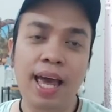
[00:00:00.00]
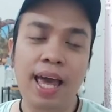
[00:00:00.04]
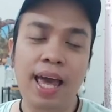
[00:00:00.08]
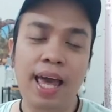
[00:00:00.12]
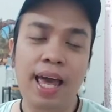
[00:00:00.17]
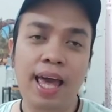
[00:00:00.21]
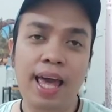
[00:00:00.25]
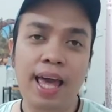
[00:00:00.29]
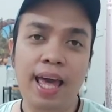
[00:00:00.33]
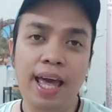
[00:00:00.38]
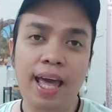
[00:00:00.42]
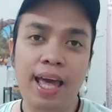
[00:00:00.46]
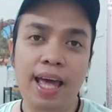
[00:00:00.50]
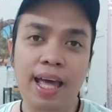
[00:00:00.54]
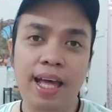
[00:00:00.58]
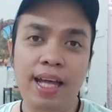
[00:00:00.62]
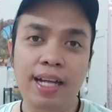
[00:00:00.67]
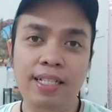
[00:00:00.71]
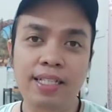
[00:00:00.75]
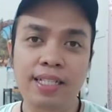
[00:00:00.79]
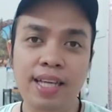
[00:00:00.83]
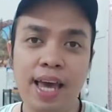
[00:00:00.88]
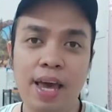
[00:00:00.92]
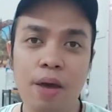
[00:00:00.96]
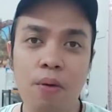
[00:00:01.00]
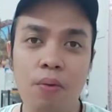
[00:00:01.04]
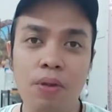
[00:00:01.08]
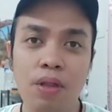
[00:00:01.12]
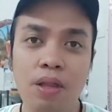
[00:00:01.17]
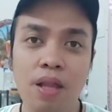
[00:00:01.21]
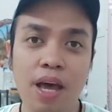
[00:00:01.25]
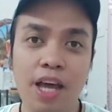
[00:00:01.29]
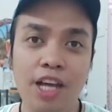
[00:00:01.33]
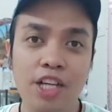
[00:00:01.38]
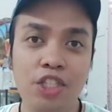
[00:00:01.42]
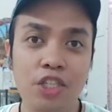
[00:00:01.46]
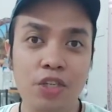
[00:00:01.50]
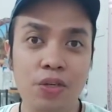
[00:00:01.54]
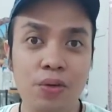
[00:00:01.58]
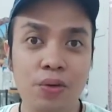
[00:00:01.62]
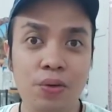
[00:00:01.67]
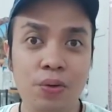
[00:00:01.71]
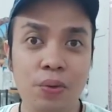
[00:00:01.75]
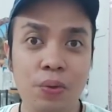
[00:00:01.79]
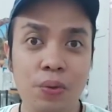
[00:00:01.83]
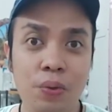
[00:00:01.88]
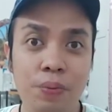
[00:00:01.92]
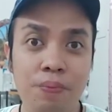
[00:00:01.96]
and I would like
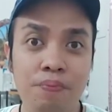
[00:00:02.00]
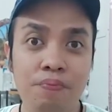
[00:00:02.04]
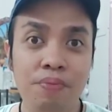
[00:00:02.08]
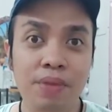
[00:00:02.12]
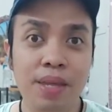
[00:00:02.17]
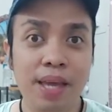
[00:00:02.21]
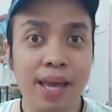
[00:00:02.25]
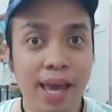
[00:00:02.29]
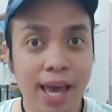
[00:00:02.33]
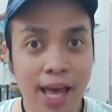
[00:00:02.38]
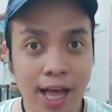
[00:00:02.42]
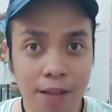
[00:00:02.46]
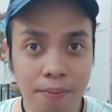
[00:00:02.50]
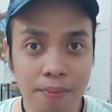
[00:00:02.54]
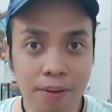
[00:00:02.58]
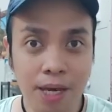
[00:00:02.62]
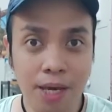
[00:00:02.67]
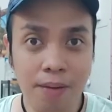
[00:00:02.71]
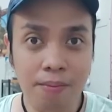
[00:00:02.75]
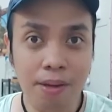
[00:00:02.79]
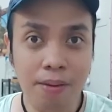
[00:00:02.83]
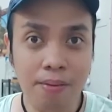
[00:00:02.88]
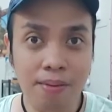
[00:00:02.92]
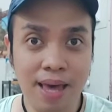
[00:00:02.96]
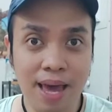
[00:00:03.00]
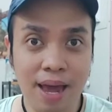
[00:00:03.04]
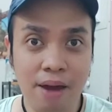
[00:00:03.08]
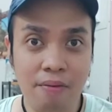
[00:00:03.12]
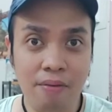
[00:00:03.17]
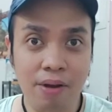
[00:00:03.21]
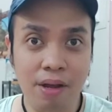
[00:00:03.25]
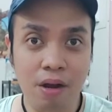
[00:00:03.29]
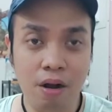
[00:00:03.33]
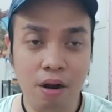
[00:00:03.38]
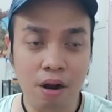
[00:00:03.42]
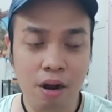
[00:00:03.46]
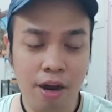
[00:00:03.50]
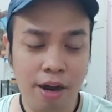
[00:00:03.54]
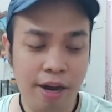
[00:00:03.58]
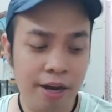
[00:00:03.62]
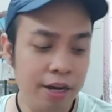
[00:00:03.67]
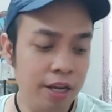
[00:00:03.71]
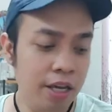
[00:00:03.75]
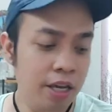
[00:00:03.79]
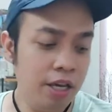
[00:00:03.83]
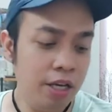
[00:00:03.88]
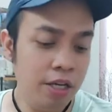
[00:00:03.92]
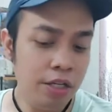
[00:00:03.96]
to help him in that
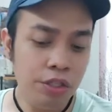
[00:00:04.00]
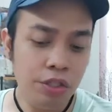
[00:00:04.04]
regard.